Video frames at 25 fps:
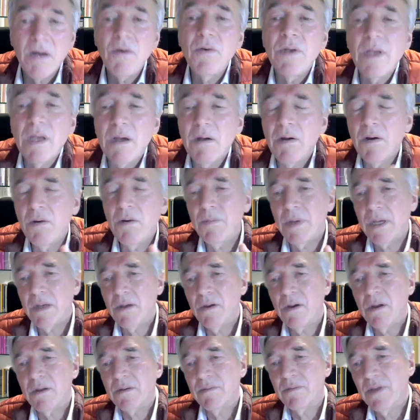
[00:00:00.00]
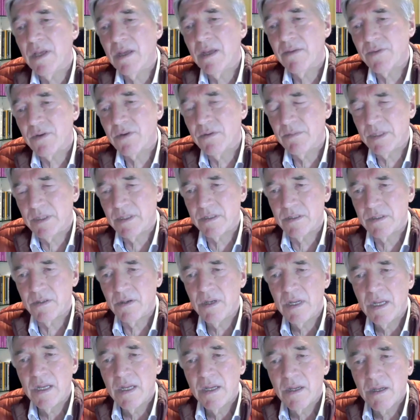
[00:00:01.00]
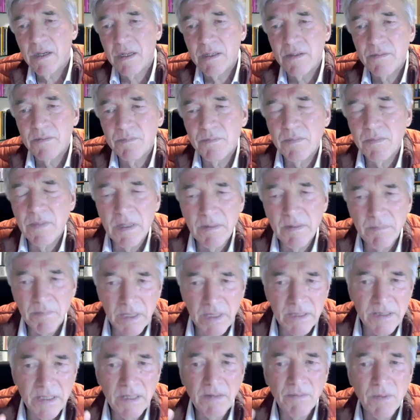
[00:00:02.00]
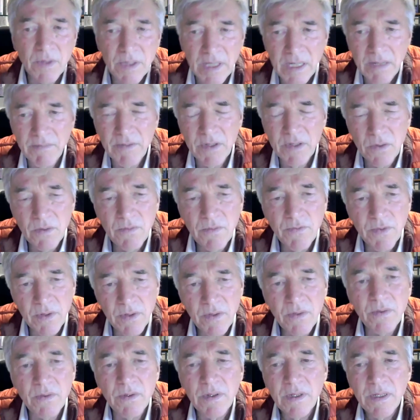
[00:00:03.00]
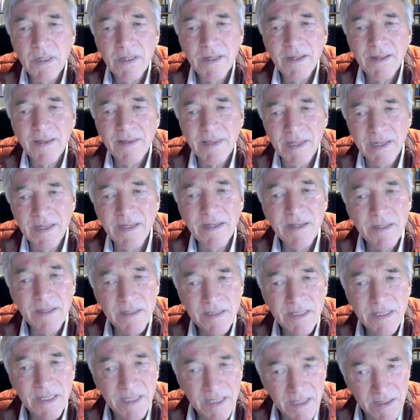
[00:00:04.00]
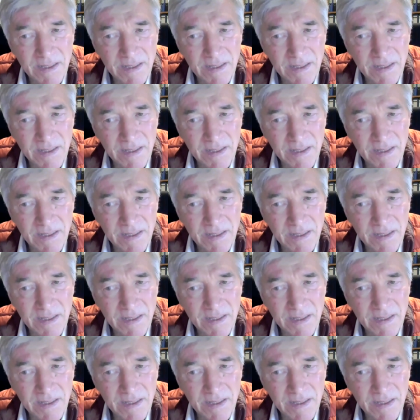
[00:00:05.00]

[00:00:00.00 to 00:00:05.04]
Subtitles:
yeah, oh my God, we have traumatized you. And my dear, what can we do for you? Then it is